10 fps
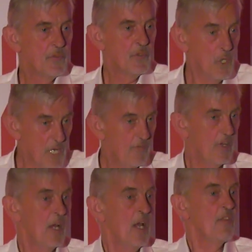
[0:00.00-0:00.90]

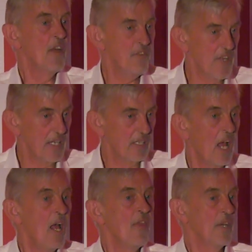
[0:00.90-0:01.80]
Deliver the thing
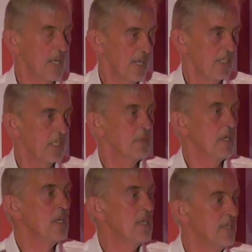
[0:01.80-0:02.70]
the
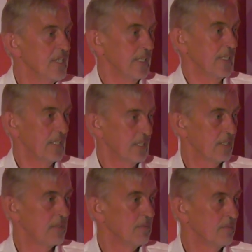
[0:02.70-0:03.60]
customer needs.